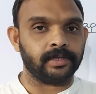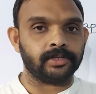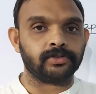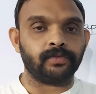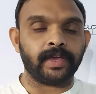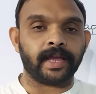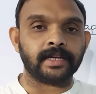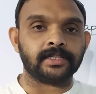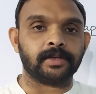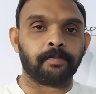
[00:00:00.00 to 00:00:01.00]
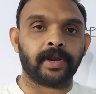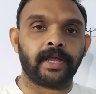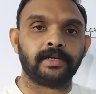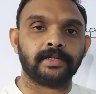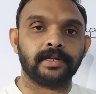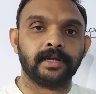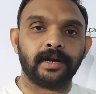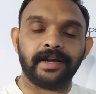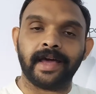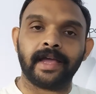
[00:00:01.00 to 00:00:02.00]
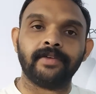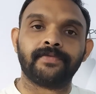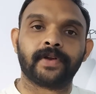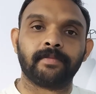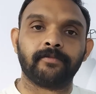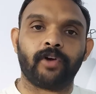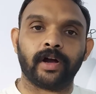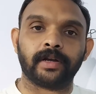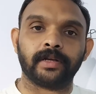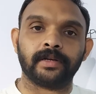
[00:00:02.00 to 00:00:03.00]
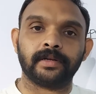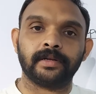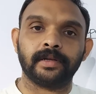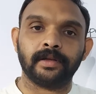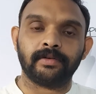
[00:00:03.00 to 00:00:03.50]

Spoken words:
So we can separate dye from water,